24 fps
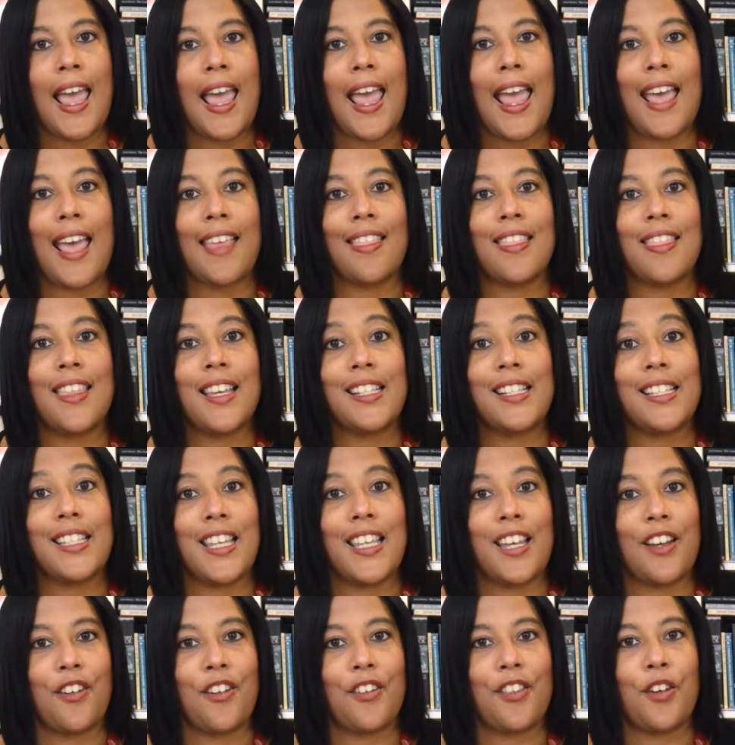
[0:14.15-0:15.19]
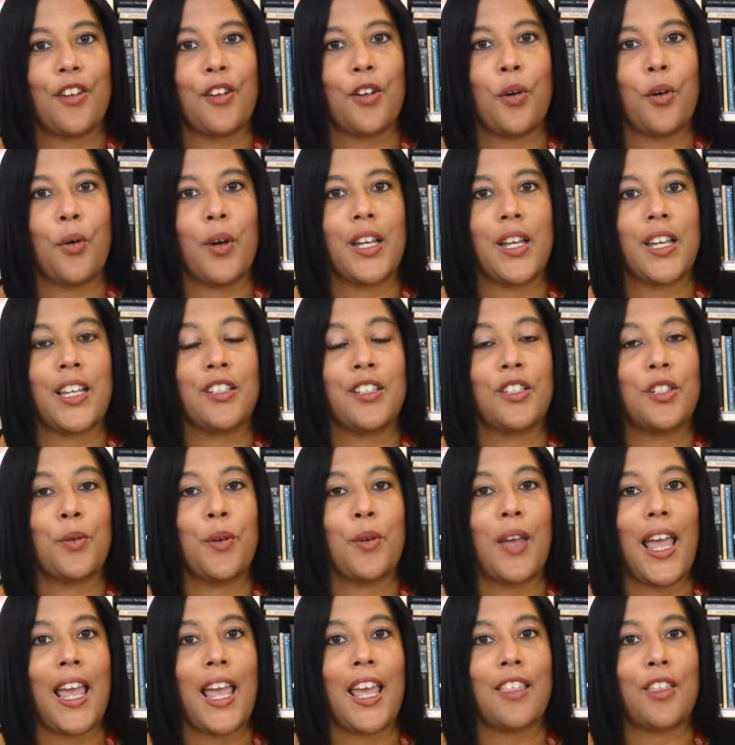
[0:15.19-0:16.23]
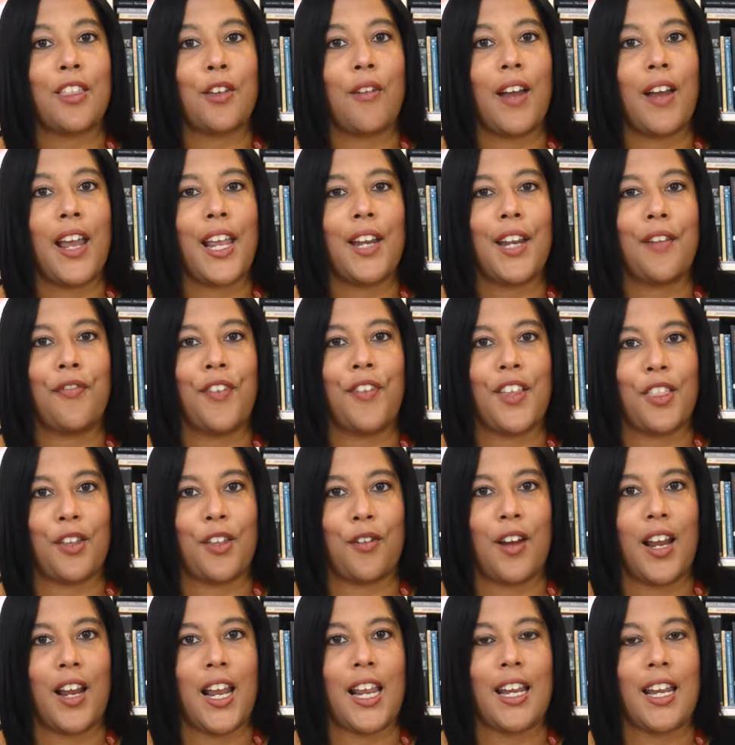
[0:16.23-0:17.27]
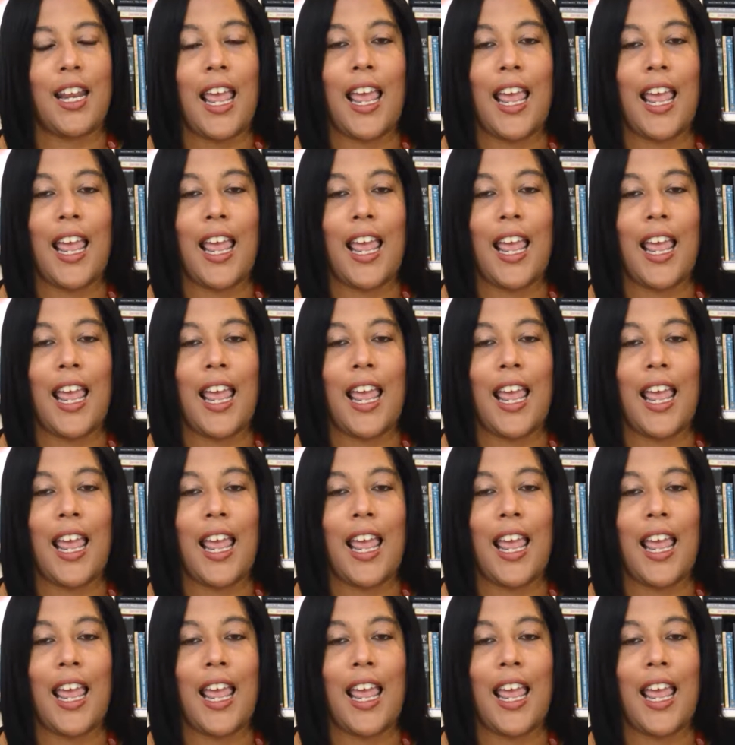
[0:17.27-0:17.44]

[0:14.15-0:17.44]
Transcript: and this year they're going into 8th grade, 5th grade,